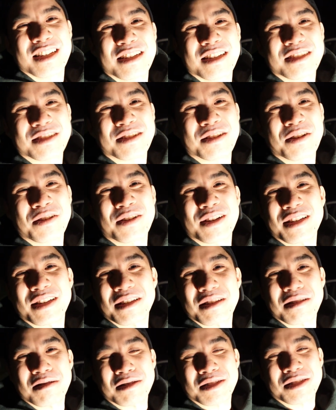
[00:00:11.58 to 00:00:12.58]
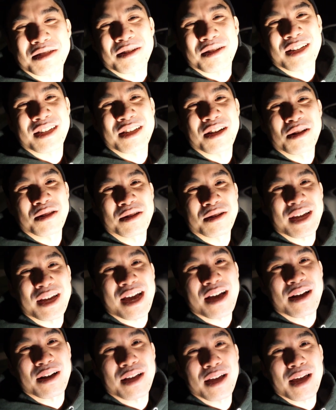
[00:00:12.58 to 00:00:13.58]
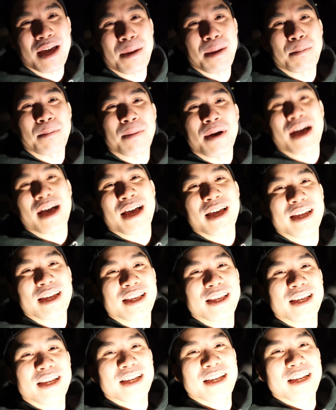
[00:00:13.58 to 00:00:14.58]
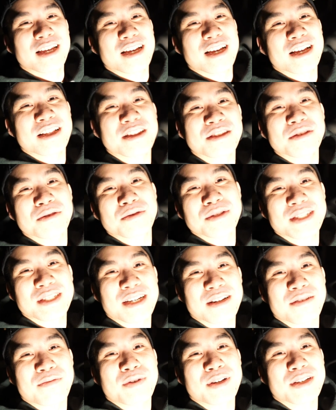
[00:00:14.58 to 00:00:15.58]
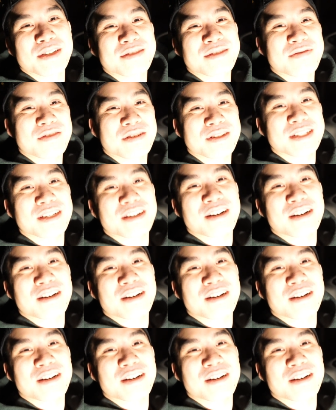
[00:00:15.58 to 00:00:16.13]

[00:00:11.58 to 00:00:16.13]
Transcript: Screw it. Sort of YOLO'd out and bought a new set of wheels for his